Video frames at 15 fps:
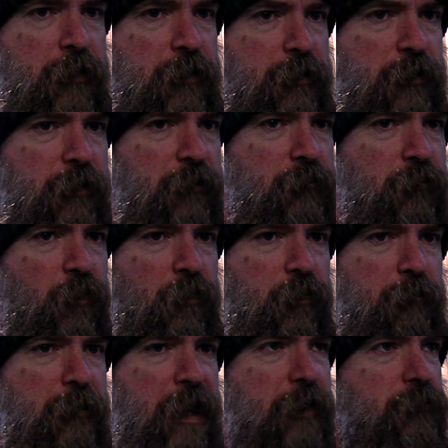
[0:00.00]
you know, all the
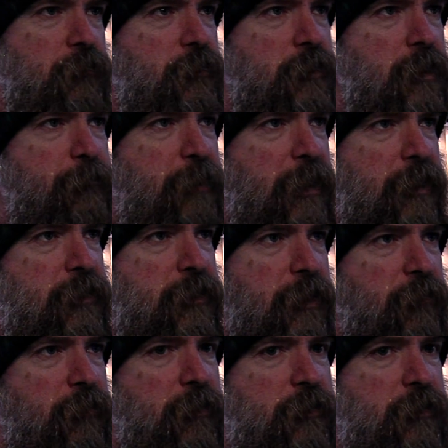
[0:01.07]
mountains that
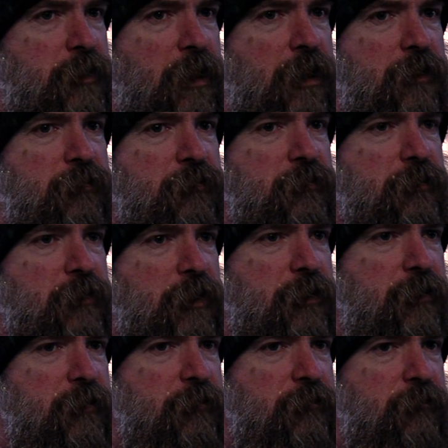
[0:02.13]
Pantera conquered
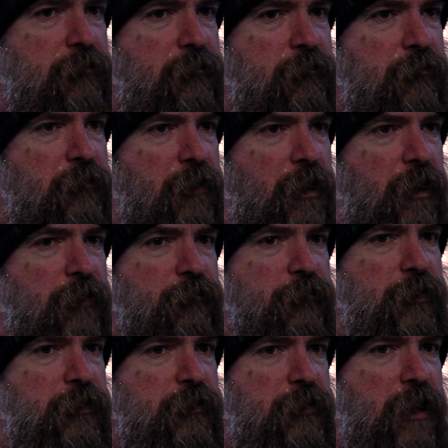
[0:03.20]
and
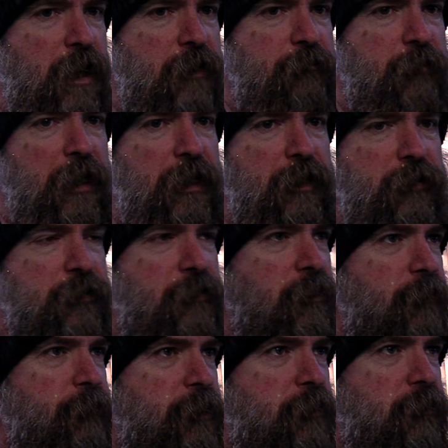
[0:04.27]
honoring Dimebag, you know
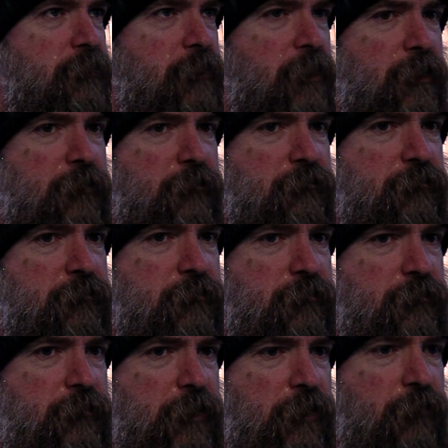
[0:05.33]
what I mean? And
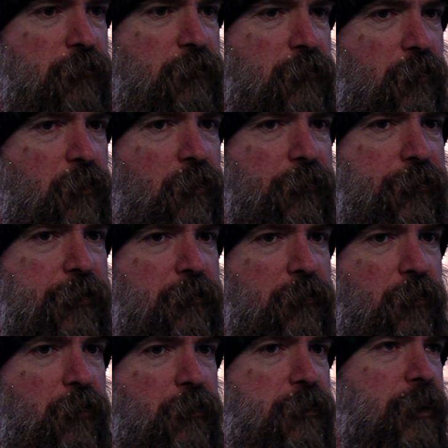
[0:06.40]
you know, all
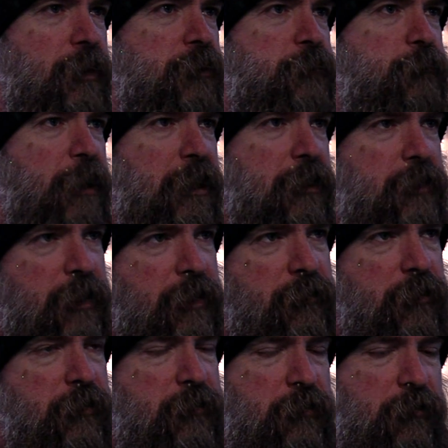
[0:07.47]
things
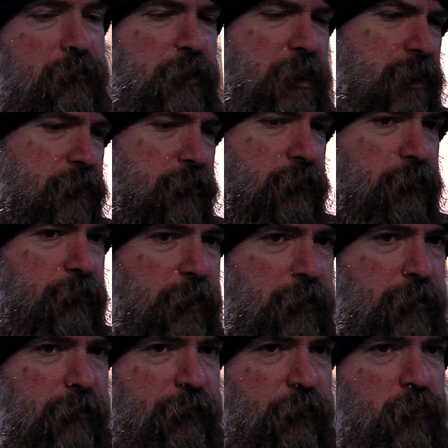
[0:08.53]
Pantera. So yeah, it would
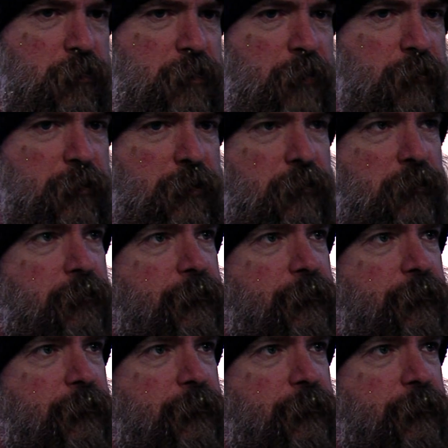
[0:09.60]
be. Of course I would do it.